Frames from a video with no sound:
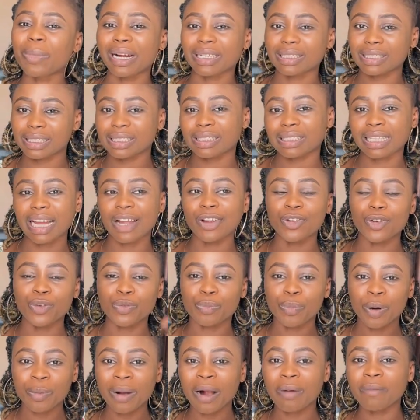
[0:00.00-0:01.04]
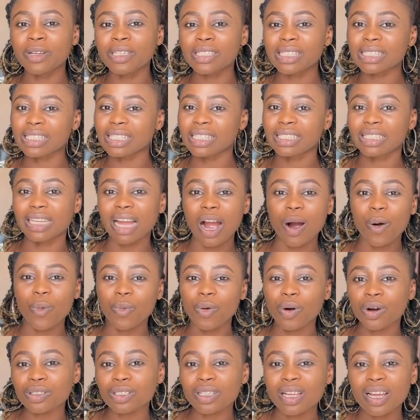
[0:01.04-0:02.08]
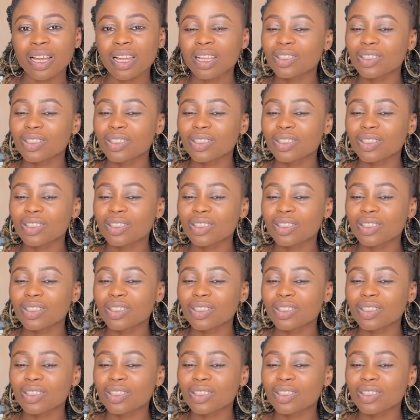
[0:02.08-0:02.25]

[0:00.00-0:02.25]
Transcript: artist that you probably seen their work.